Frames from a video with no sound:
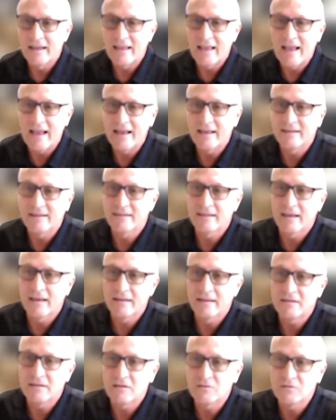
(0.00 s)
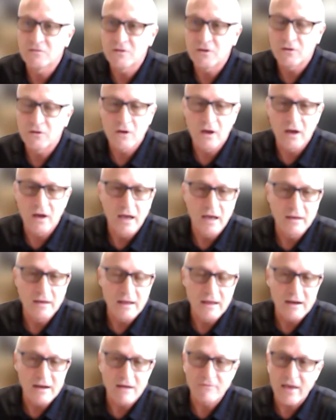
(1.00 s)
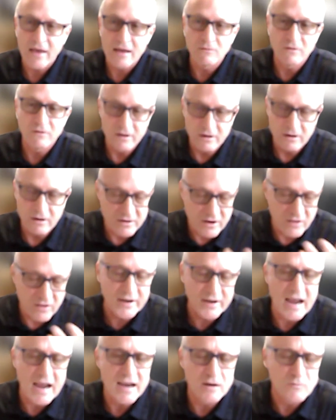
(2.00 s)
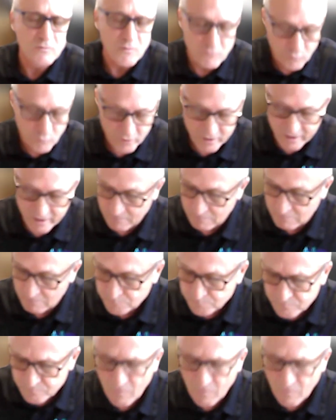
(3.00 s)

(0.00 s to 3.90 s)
and and I've had another guy here before him,